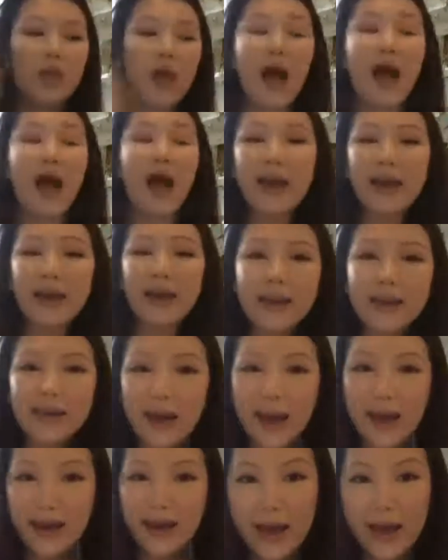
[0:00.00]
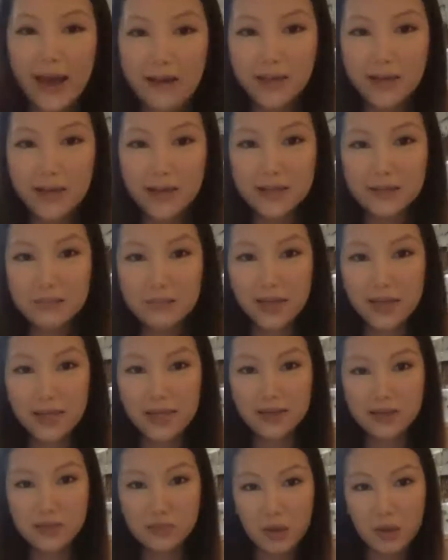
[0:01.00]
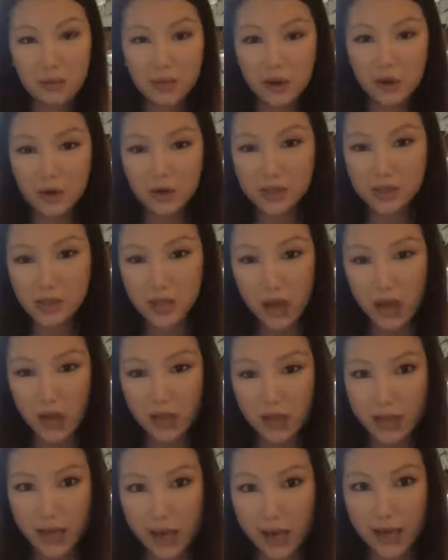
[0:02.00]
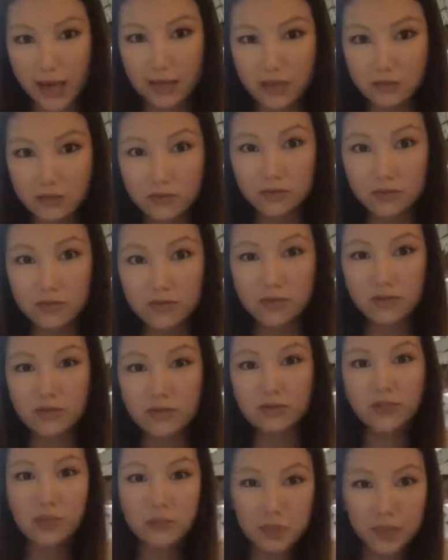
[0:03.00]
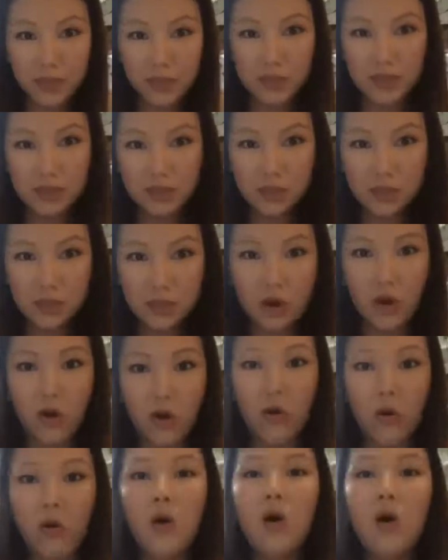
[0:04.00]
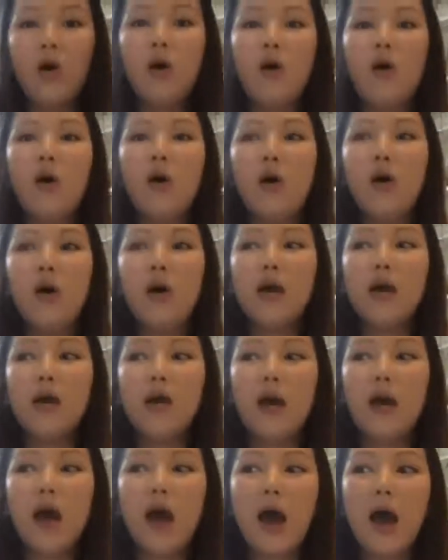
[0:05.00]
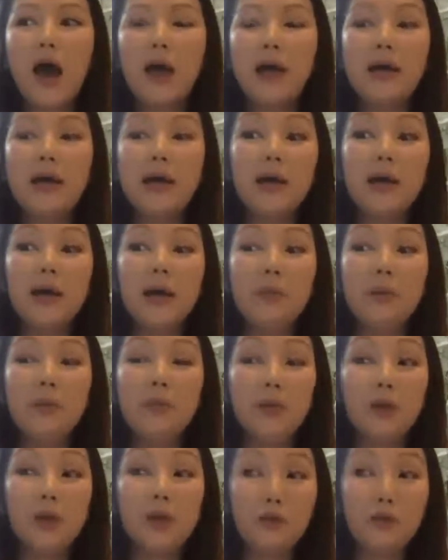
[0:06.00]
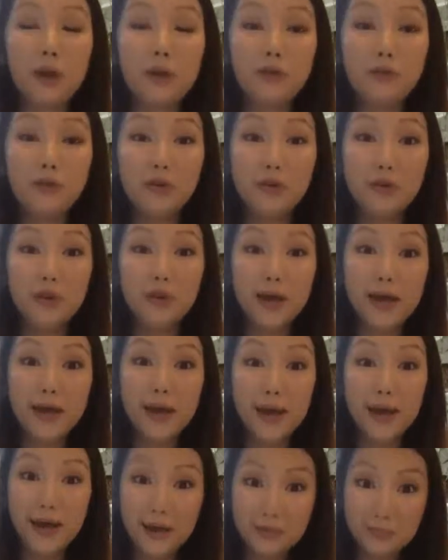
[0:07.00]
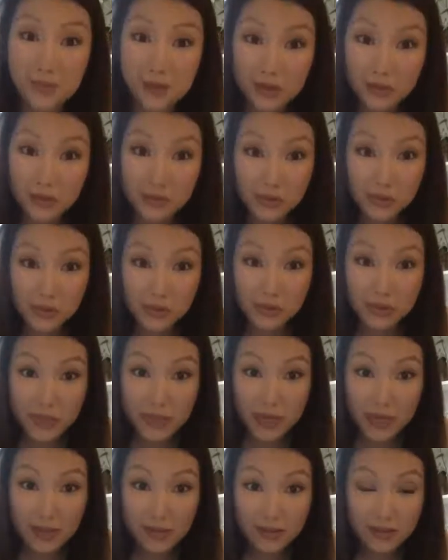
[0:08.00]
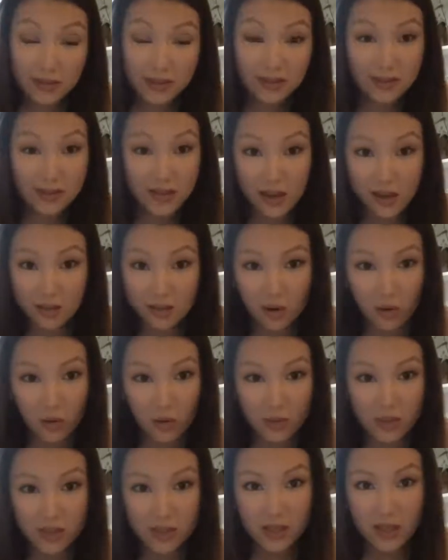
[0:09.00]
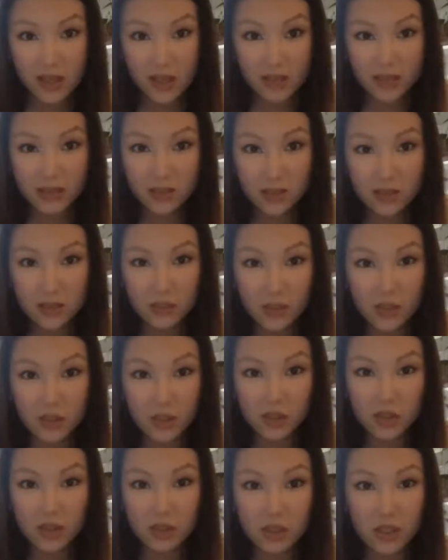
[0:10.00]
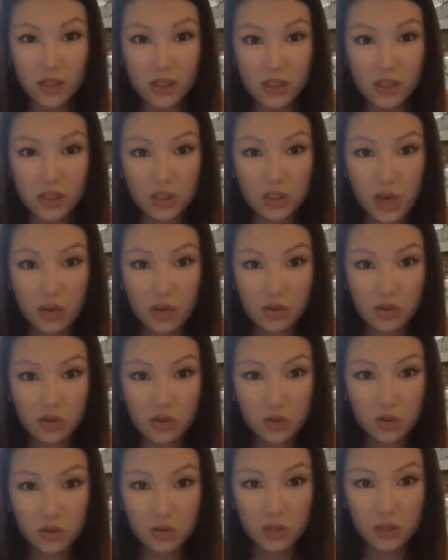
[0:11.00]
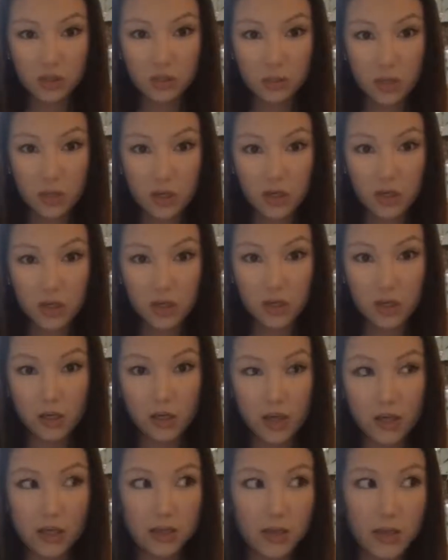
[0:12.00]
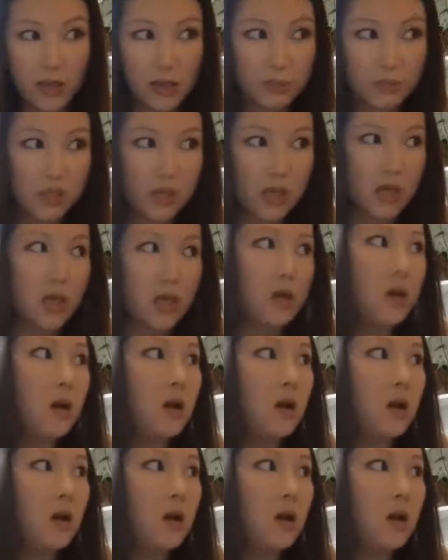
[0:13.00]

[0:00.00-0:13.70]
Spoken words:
I kind of have that in me because my parents taught that to me. So I am really grateful that I have parents who do that. That's not always the case, especially in Asian households in America. A lot of times, like,